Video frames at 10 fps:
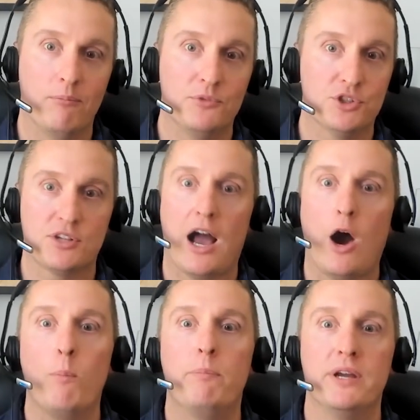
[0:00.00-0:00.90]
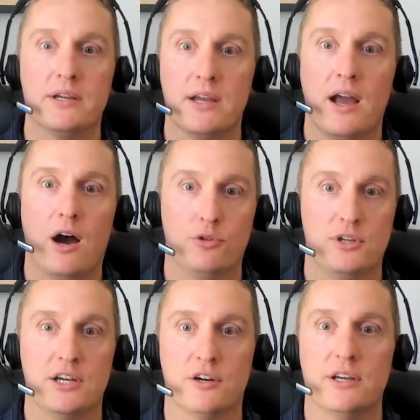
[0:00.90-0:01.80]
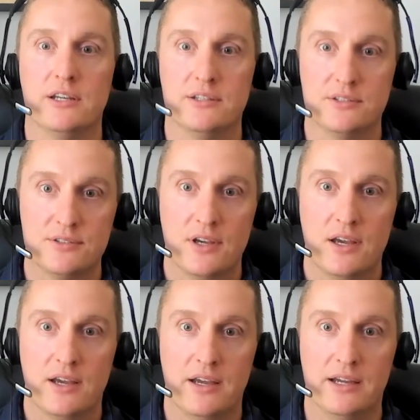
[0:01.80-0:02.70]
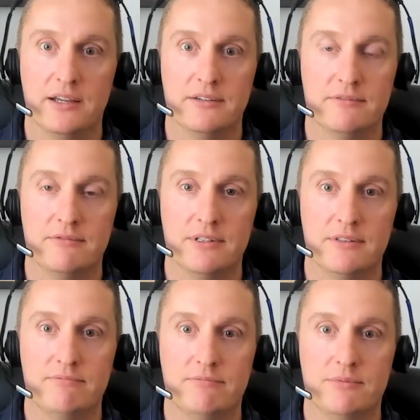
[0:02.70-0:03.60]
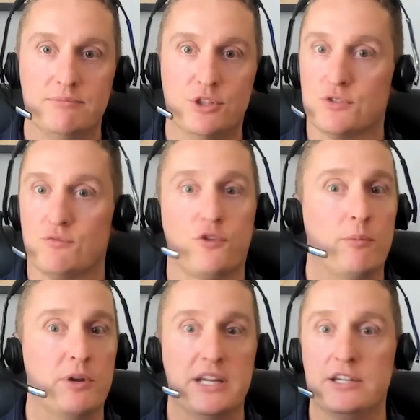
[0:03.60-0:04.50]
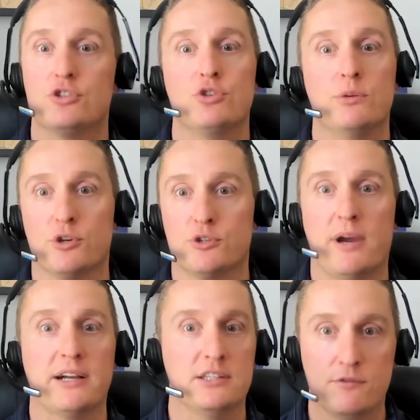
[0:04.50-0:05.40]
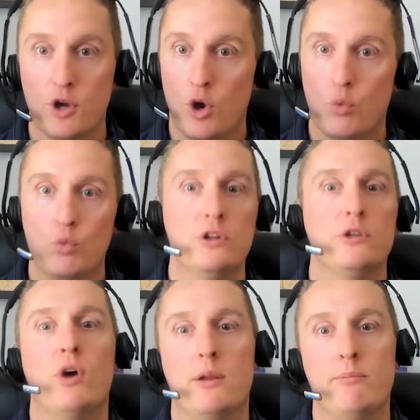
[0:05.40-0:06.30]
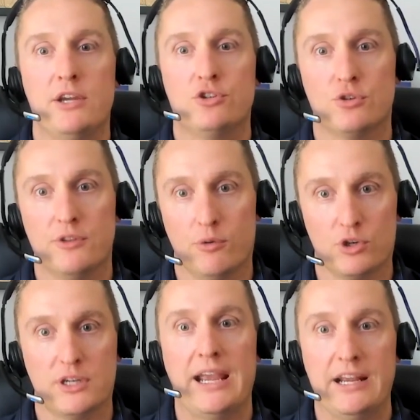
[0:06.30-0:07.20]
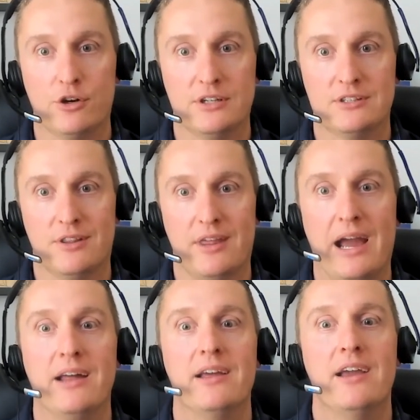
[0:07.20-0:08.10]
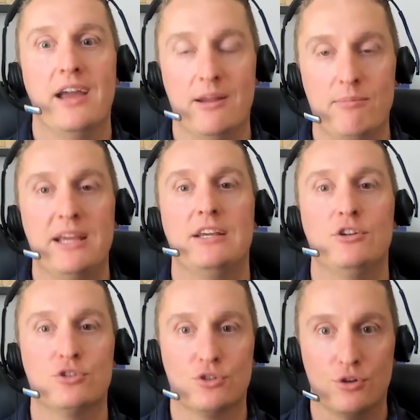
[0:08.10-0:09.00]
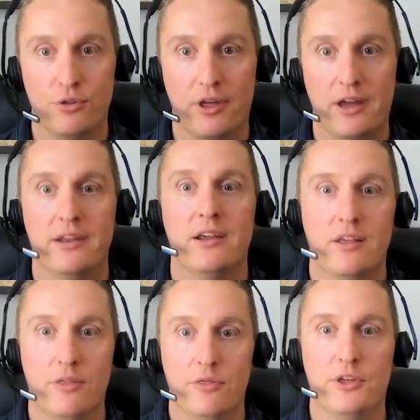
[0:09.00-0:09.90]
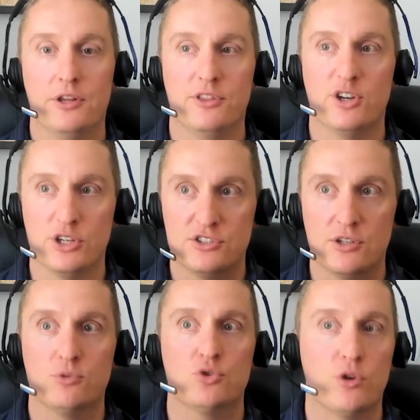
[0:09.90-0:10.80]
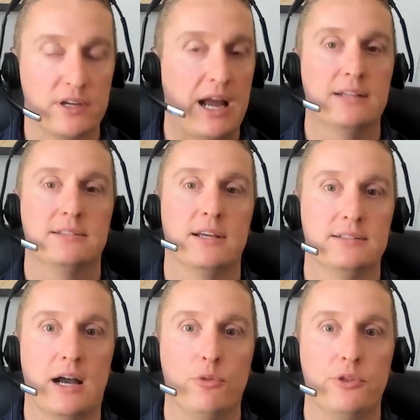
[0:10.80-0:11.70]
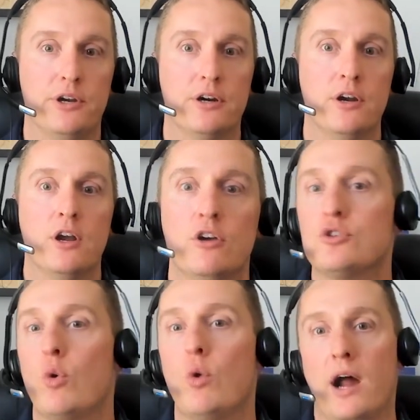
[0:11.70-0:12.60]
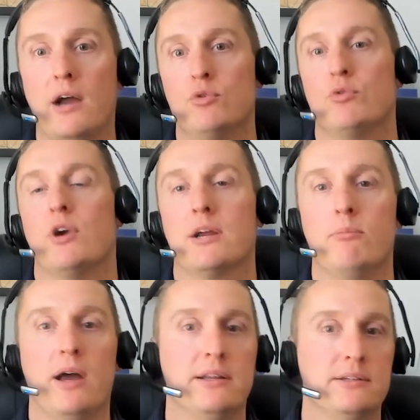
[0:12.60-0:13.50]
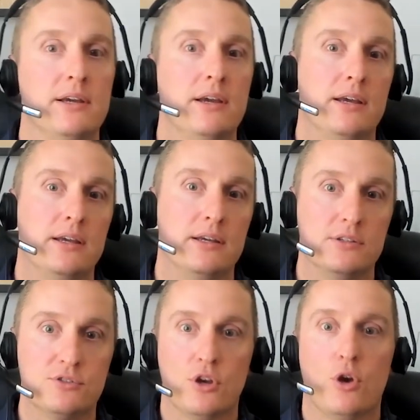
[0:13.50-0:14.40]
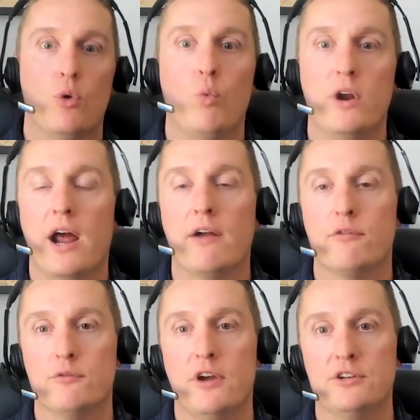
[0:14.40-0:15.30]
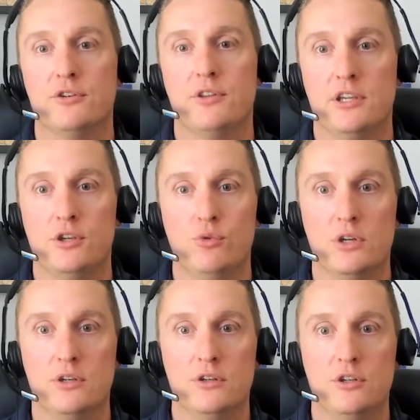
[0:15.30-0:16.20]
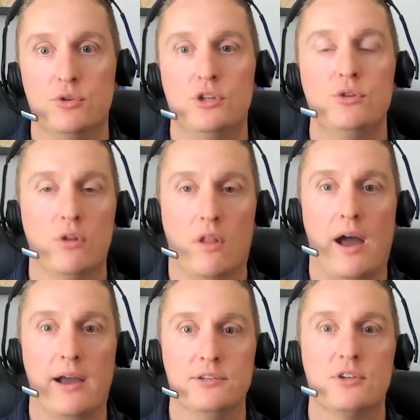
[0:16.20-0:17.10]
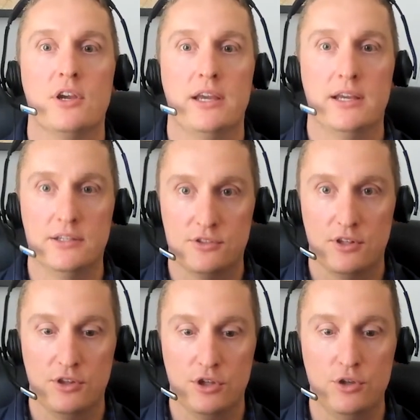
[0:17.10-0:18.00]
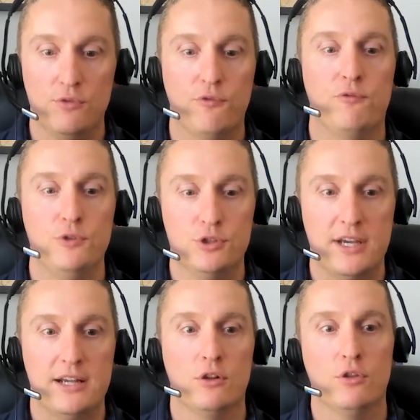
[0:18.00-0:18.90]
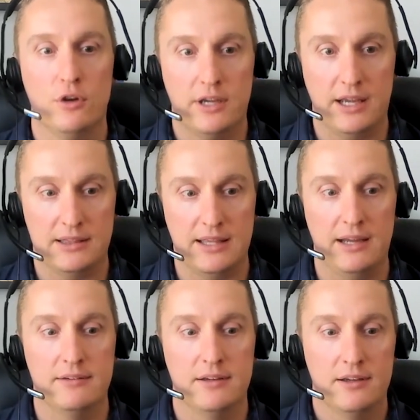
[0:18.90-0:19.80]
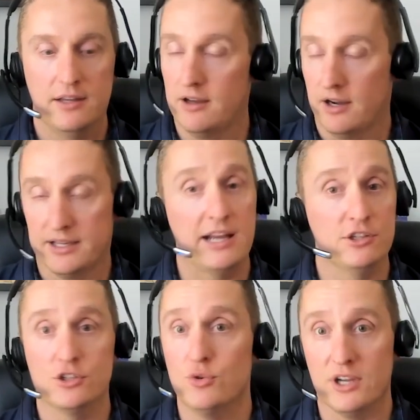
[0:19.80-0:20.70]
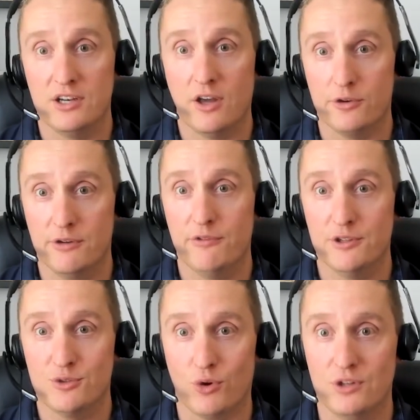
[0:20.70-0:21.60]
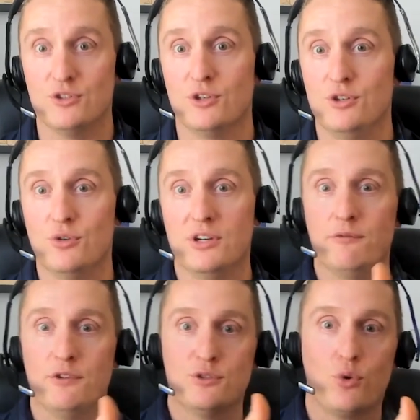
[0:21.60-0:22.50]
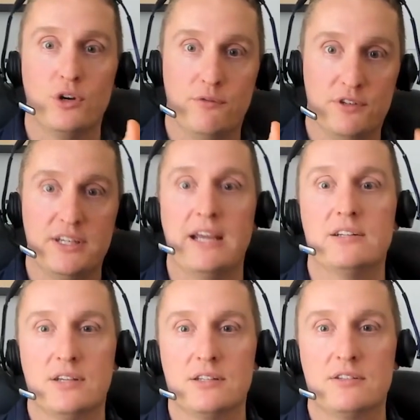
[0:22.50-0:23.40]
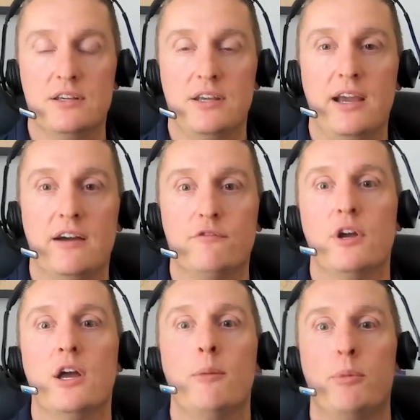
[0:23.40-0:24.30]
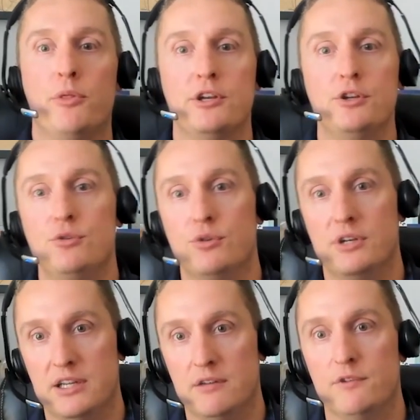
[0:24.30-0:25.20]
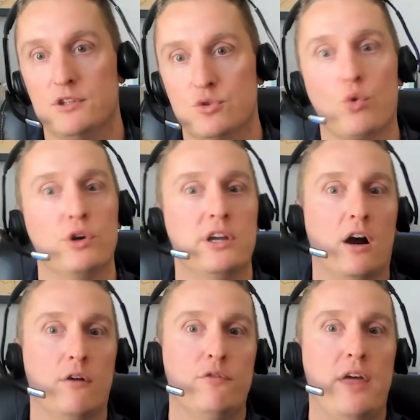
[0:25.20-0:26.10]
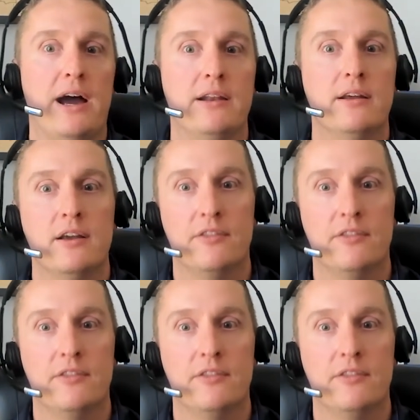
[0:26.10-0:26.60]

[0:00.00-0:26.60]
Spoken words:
just how big healthcare is in just from an industry perspective, really want to make sure that we're catering to that and making sure that there is some sort of content out there. So what I would recommend is whatever vendor that you would utilize is you take a look at that. Again, you're doing another inventory, so you do an inventory of the data sets that you have, but then you do an inventory of that